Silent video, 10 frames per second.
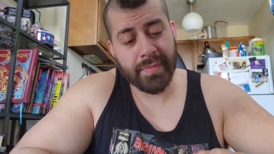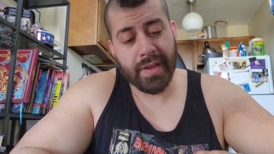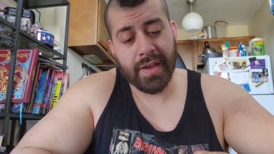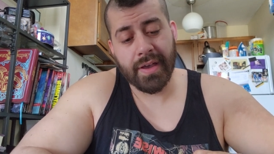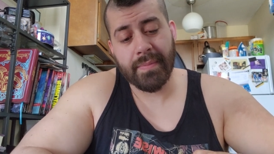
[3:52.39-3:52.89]

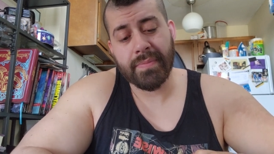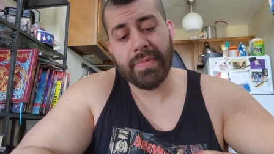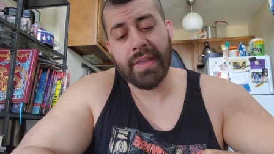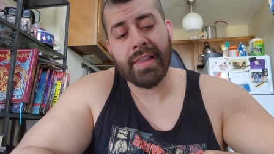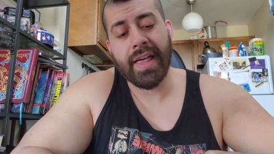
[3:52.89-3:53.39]
Um,
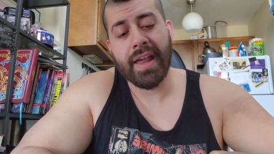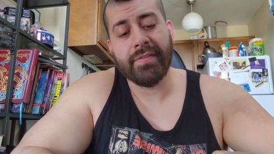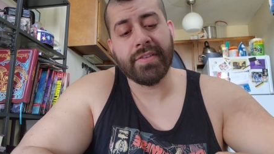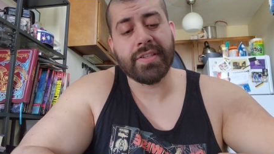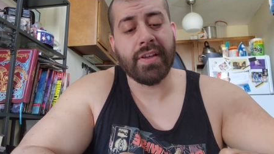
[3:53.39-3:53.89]
a lot
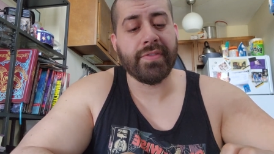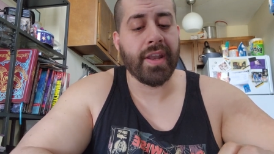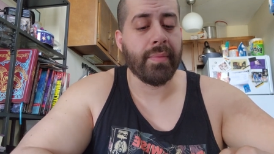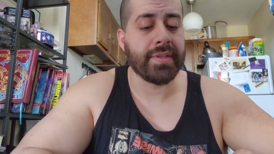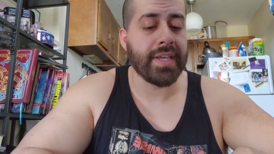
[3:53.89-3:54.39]
of the stuff
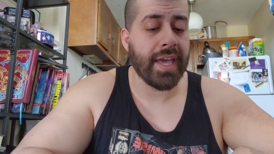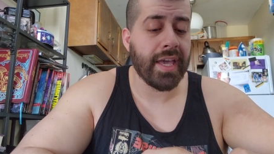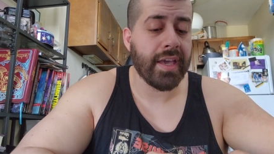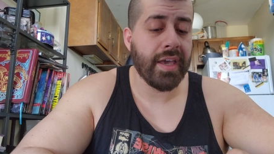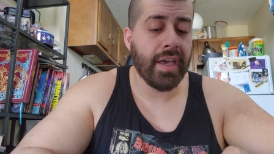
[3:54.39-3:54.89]
that I would
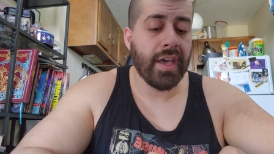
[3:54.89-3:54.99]
take